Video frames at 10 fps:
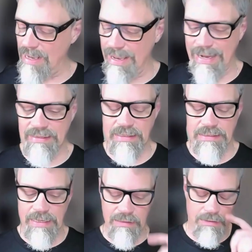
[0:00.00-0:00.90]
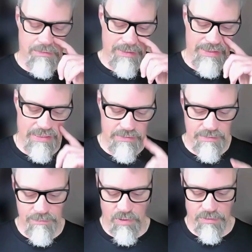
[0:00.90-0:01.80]
And as I said, the
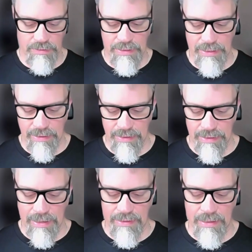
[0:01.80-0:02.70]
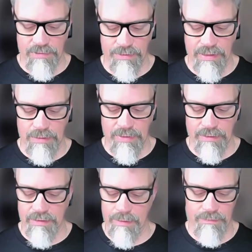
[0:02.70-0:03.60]
last module that I come to think
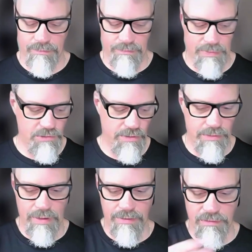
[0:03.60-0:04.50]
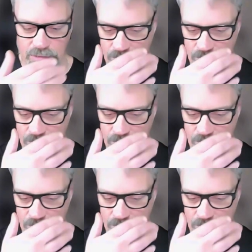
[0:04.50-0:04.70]
about, I'm sure there are others.